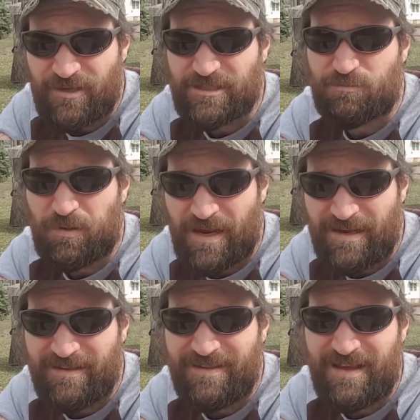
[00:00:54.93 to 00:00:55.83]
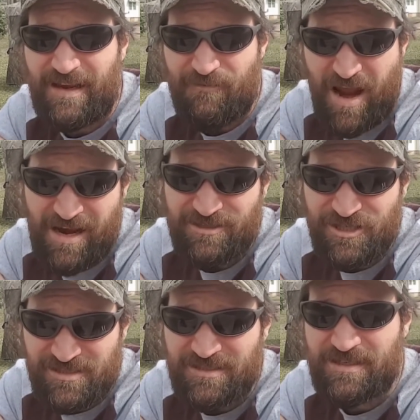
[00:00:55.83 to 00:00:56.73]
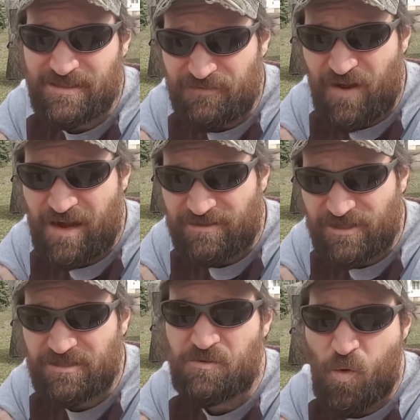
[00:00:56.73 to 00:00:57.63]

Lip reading: of explain the advantages and disadvantages